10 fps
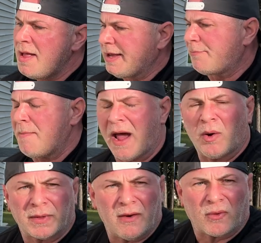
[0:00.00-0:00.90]
If my
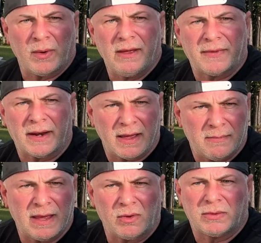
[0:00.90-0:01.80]
power's out for a week, that I
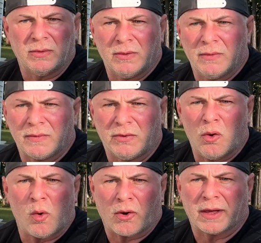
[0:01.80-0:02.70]
am able to
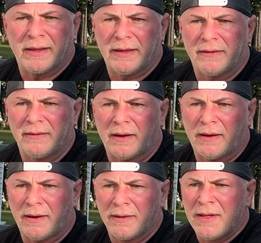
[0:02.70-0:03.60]
still work and get
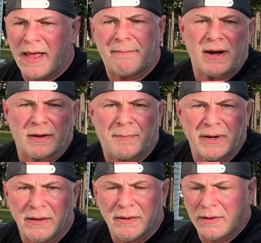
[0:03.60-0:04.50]
uh, have my
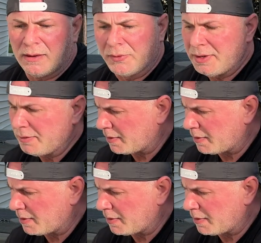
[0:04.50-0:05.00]
company uh, running.